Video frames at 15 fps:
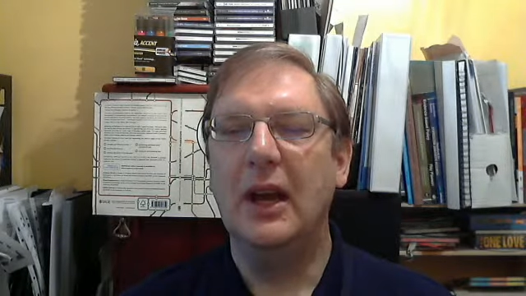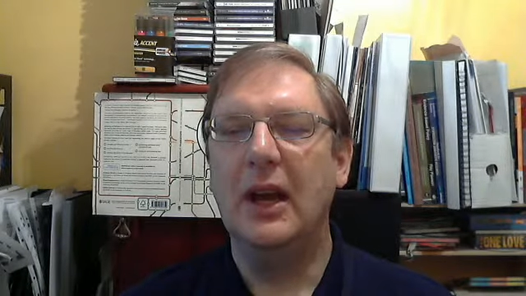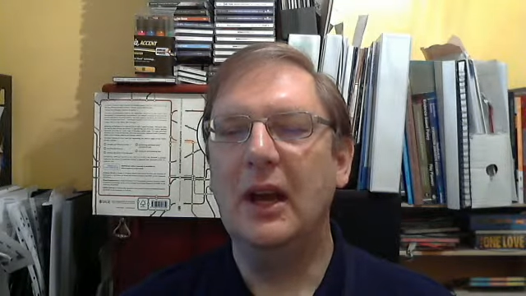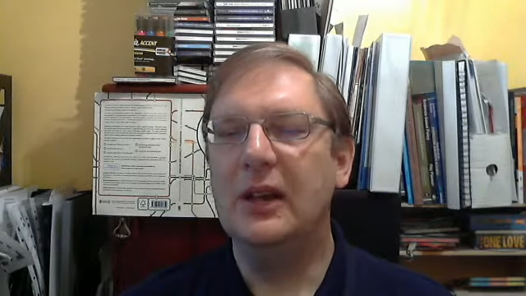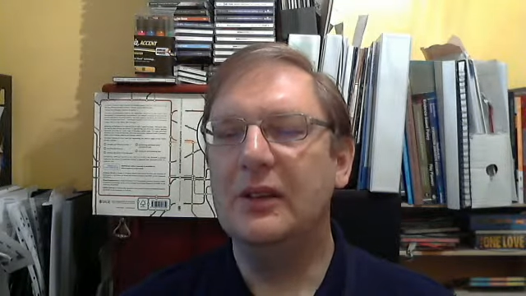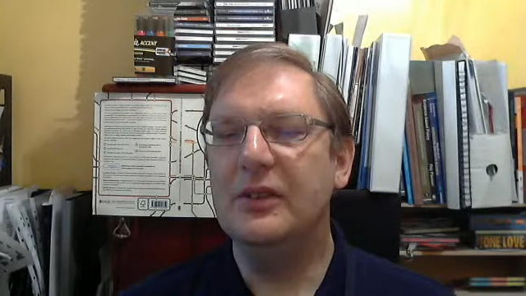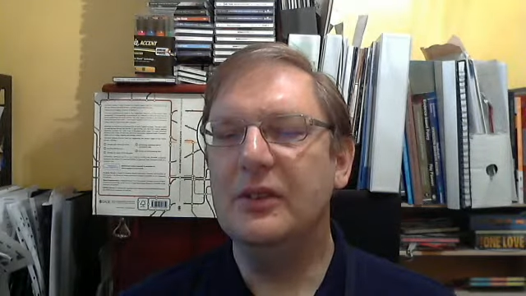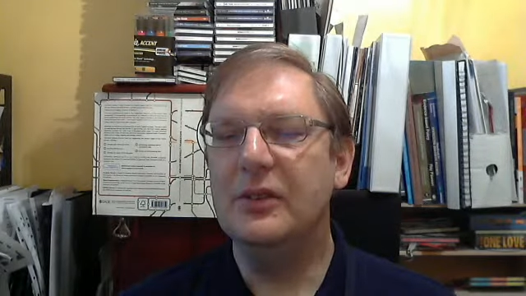
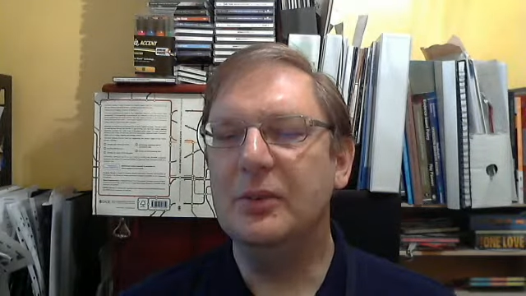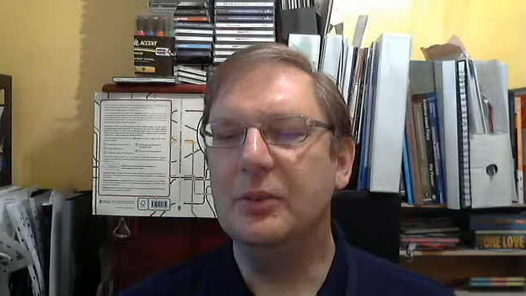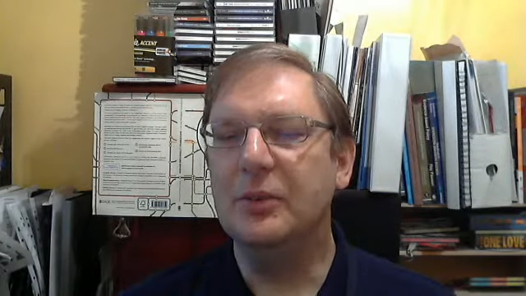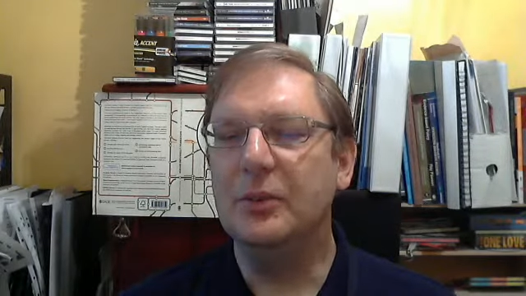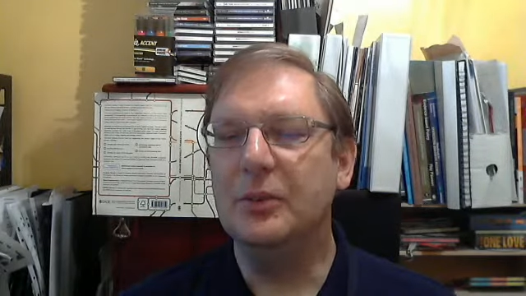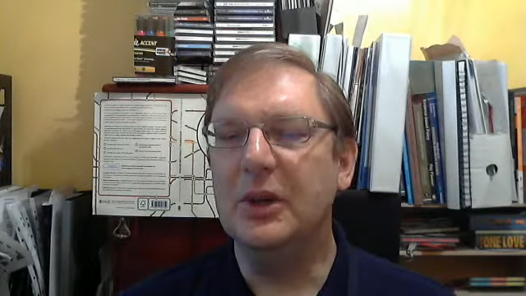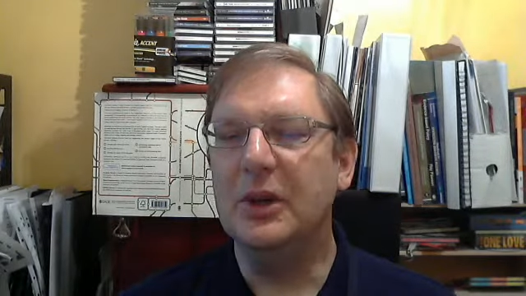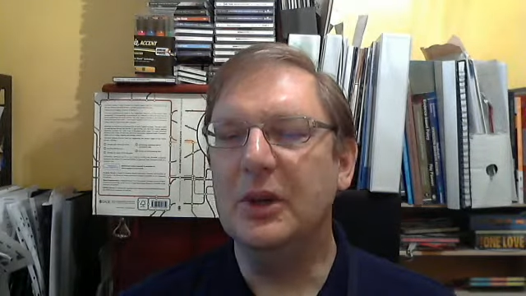And
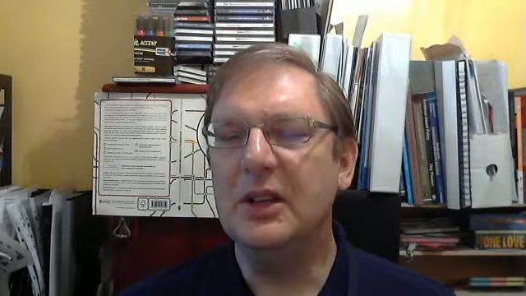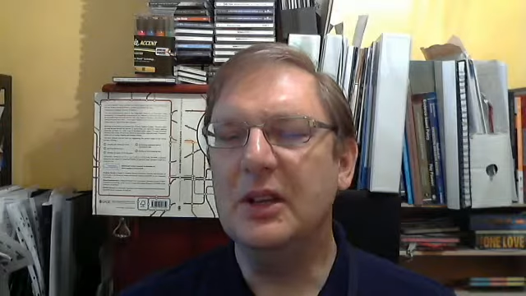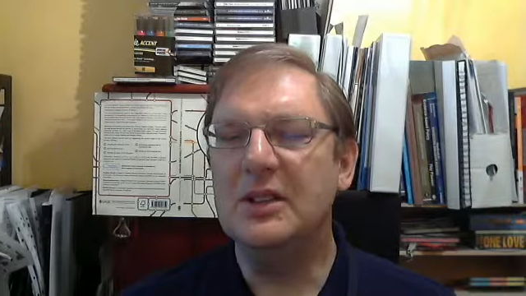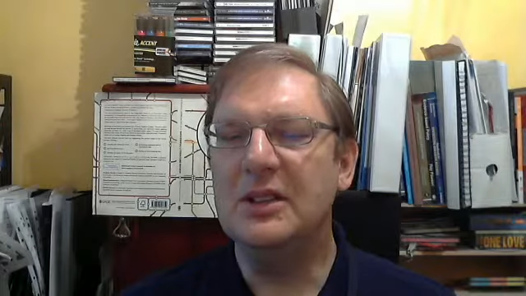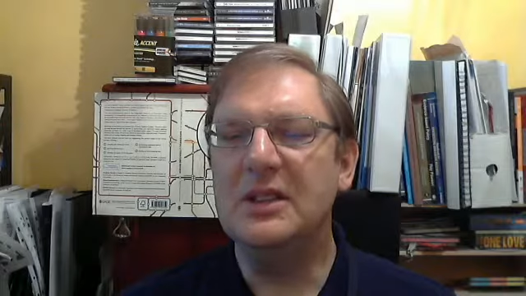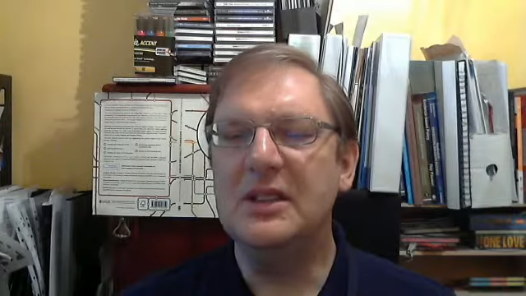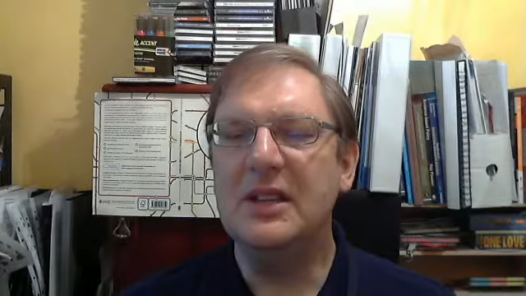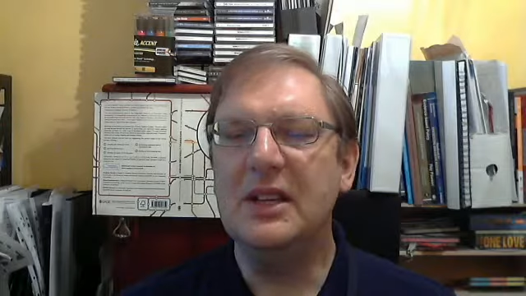we're going
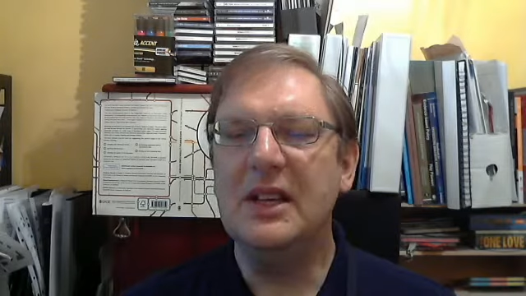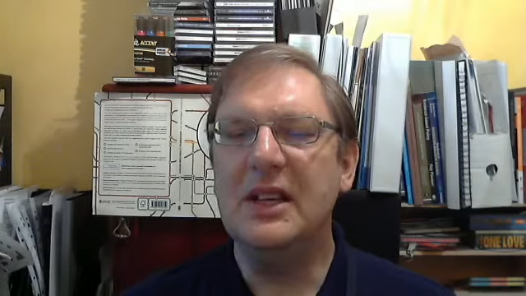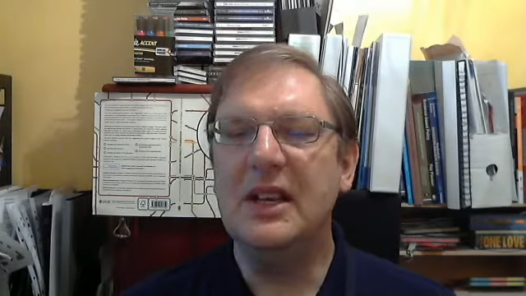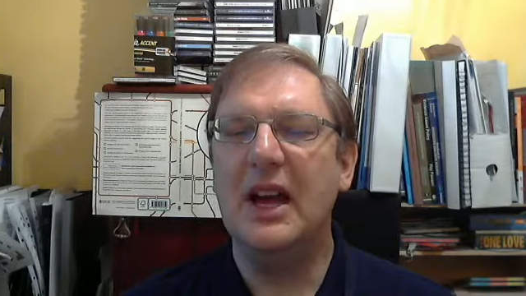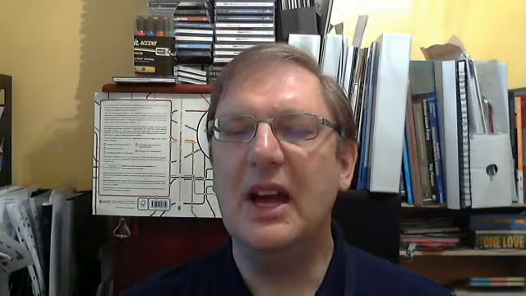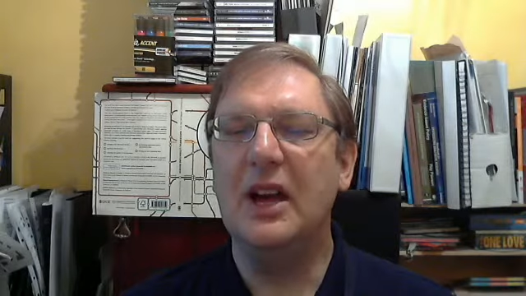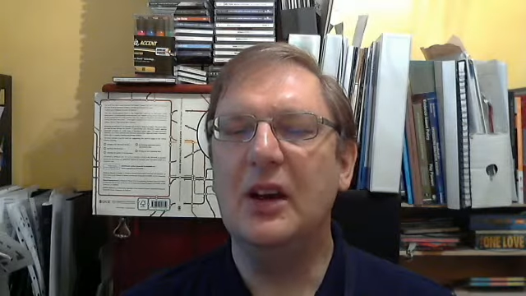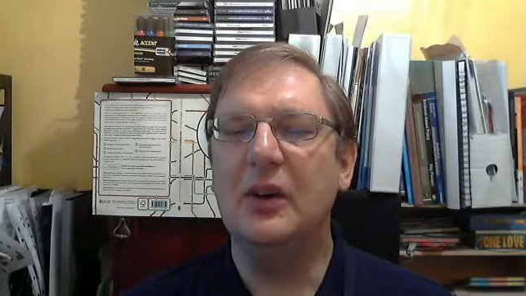to see
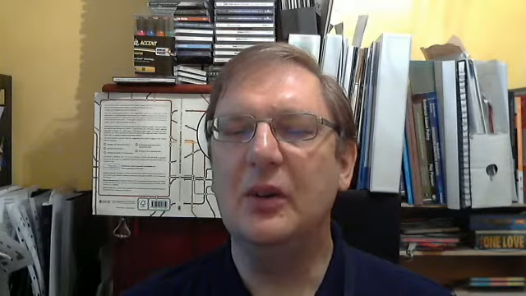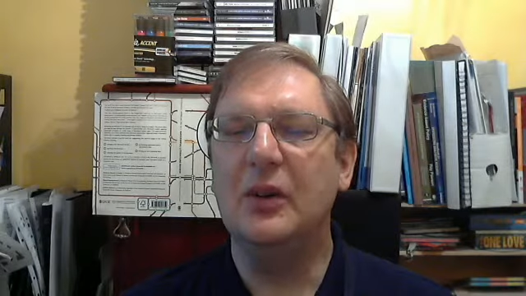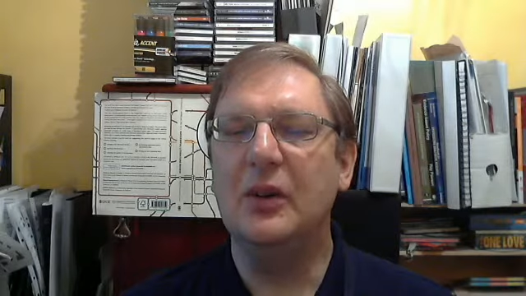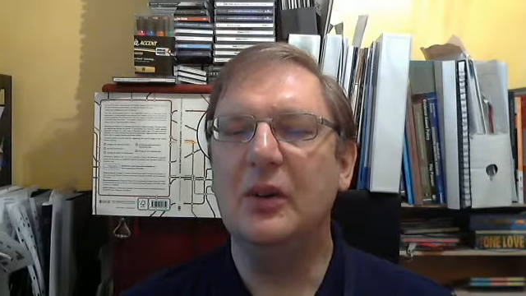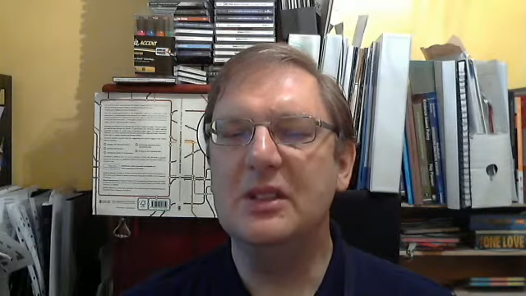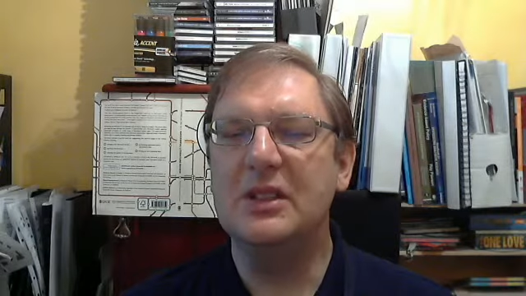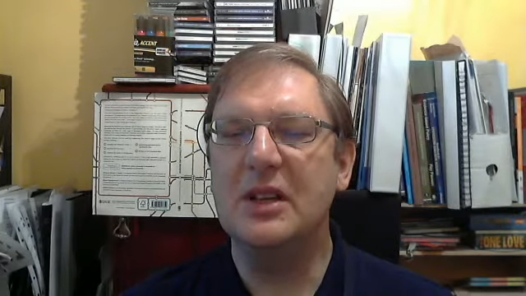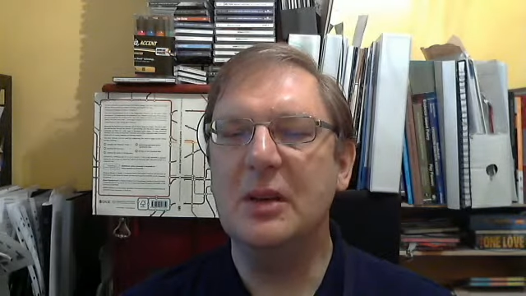how
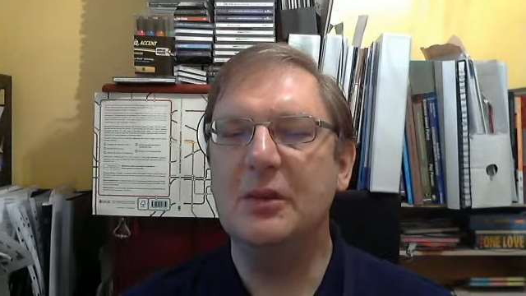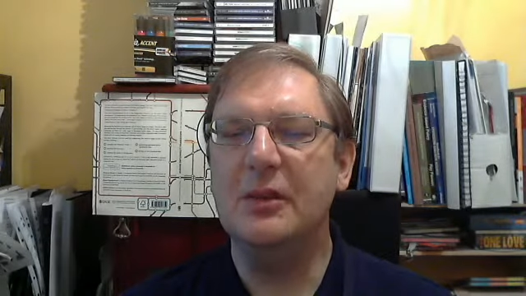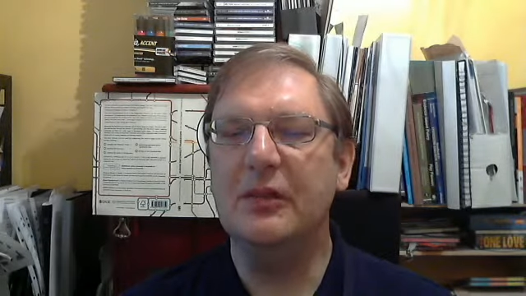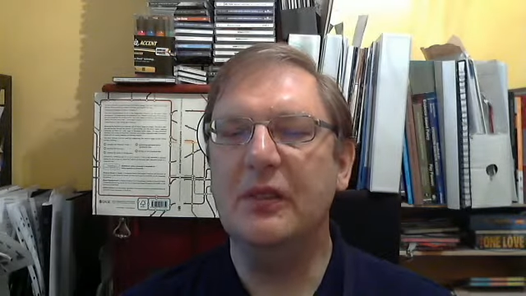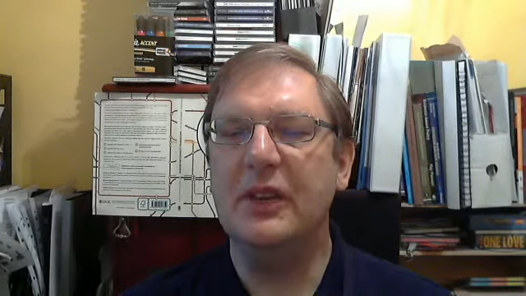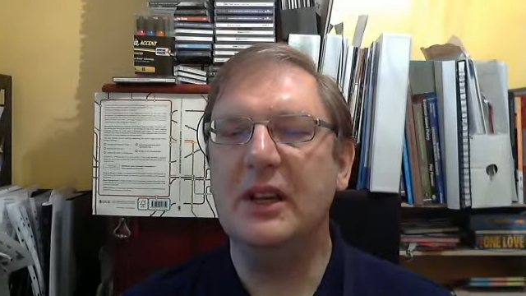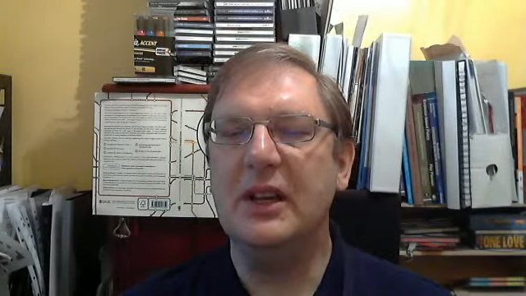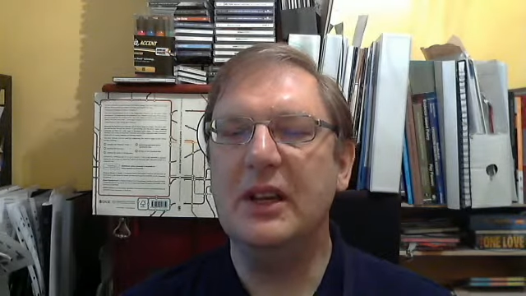some of
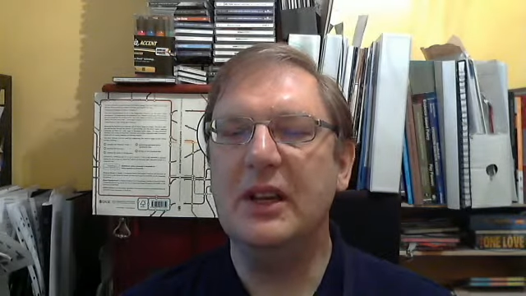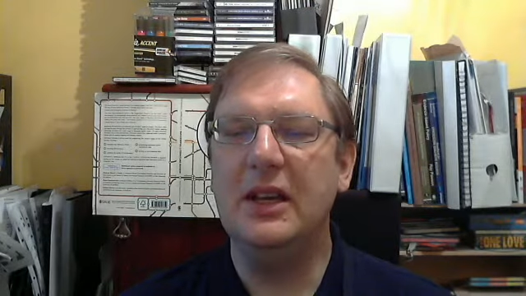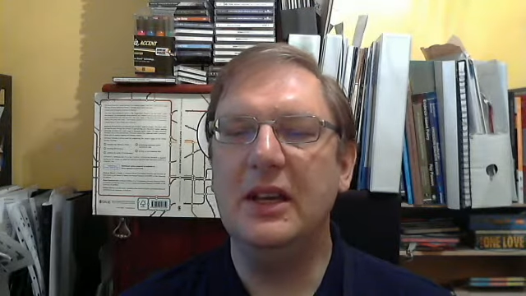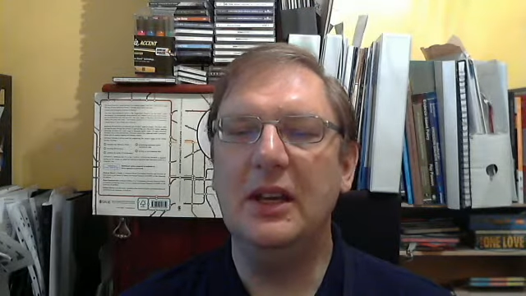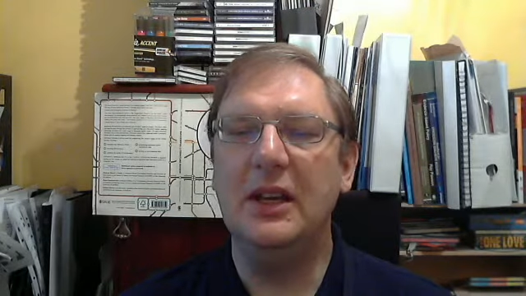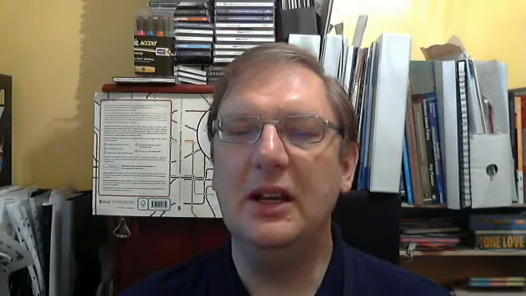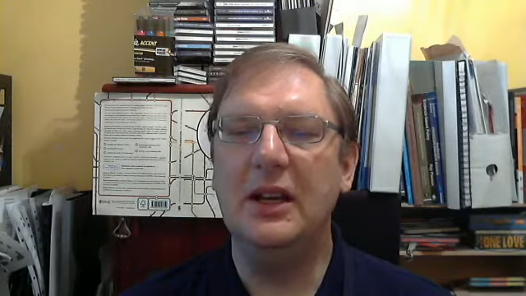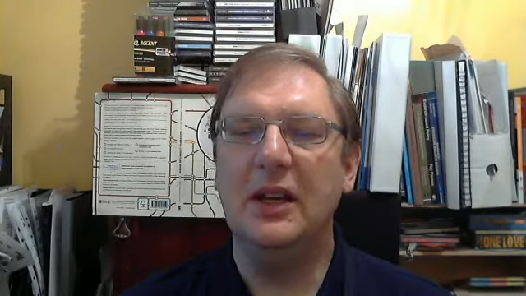the